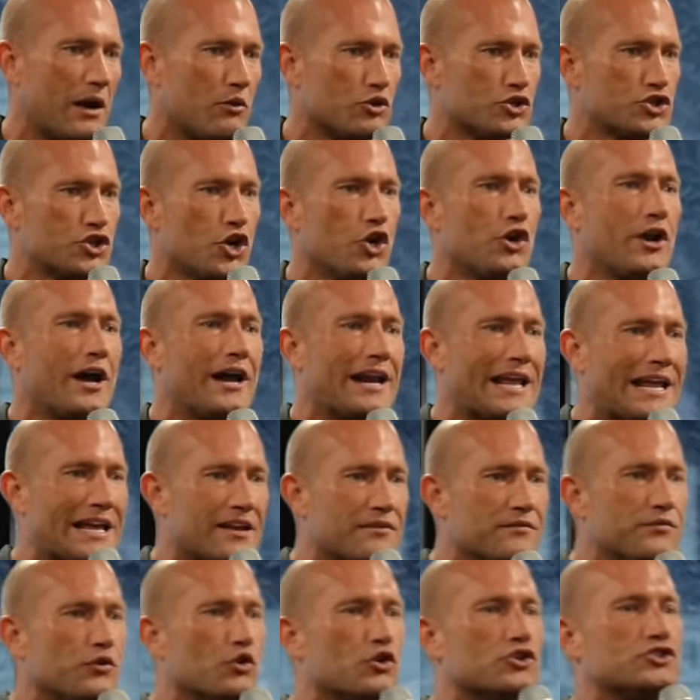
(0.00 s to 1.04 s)
I will show you how to
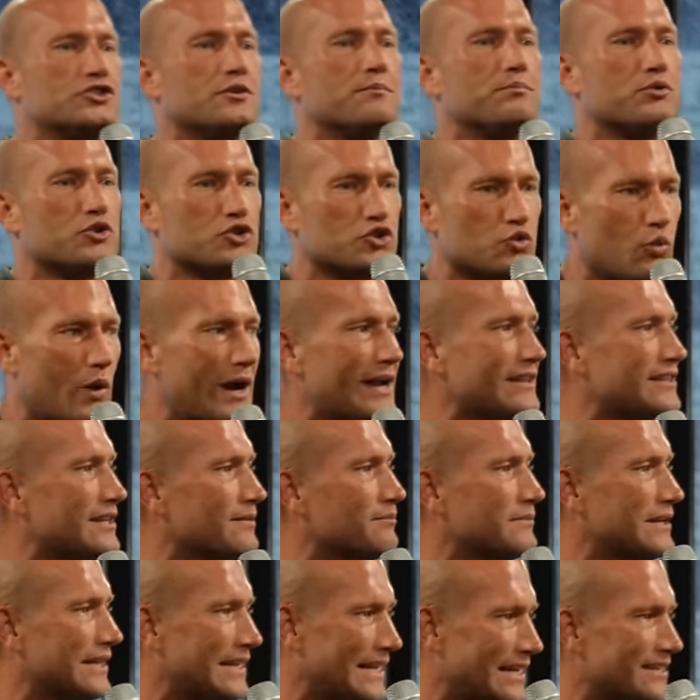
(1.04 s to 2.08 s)
influence and persuade
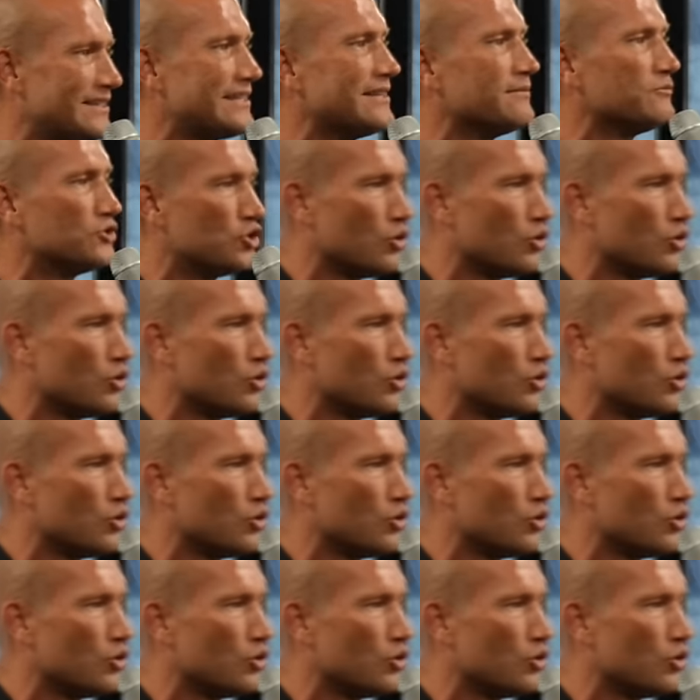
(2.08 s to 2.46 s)
them to get them